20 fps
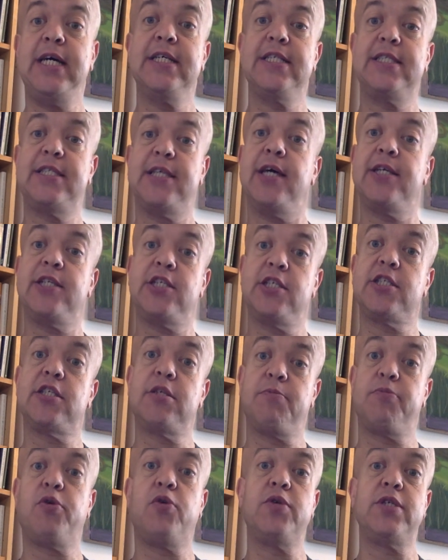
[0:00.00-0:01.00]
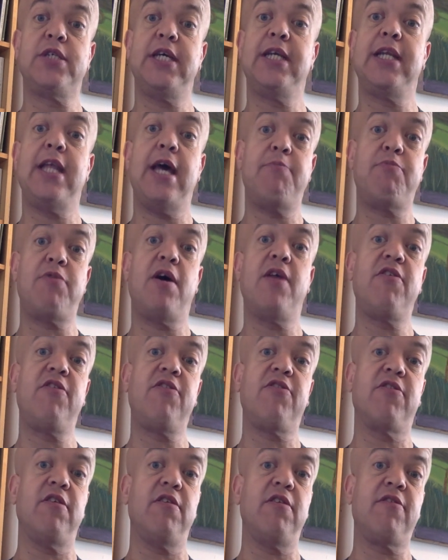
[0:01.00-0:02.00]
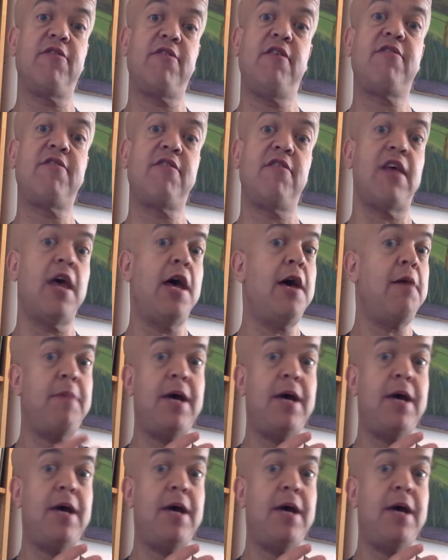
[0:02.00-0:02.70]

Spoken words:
such as supporting their brothers and sisters,